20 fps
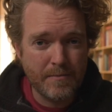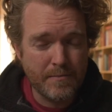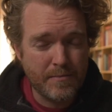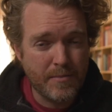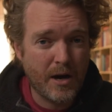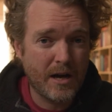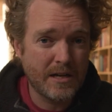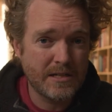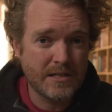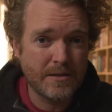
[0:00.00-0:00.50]

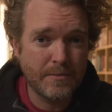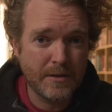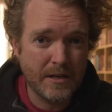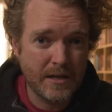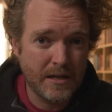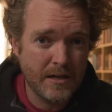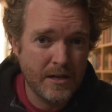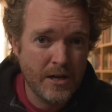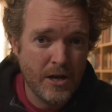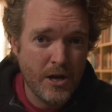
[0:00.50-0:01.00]

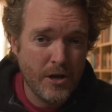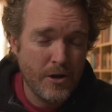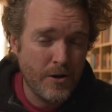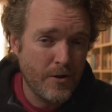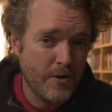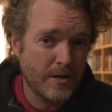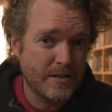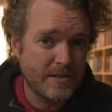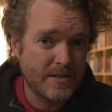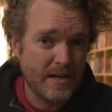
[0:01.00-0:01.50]
possibly you
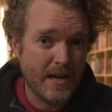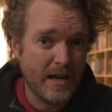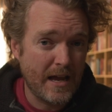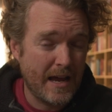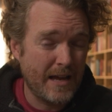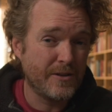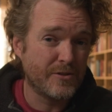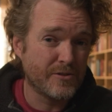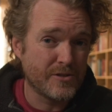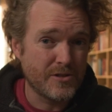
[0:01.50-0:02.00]
could say
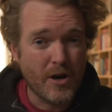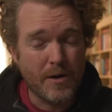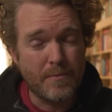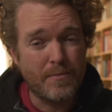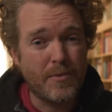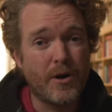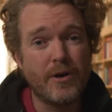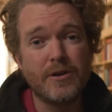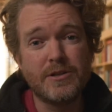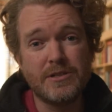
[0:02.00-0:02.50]
angels aren't
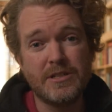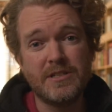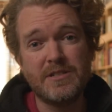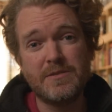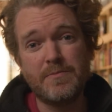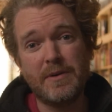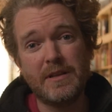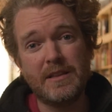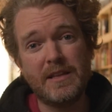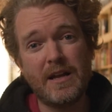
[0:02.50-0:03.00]
persons,
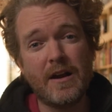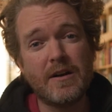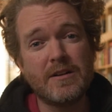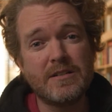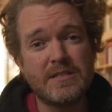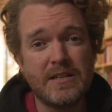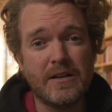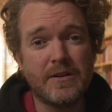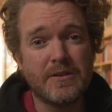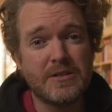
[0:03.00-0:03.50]
but they are
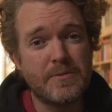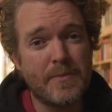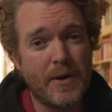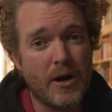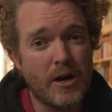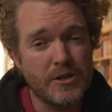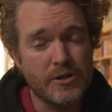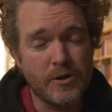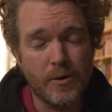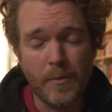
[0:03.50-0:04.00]
still
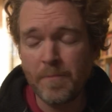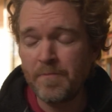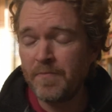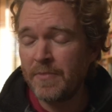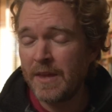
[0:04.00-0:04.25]
spiritual.